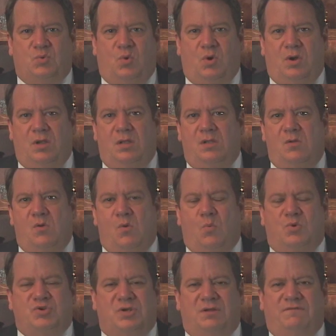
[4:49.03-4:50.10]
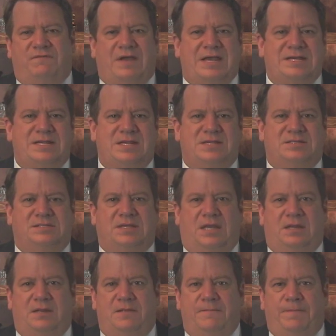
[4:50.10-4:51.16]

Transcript: what you're going to find is that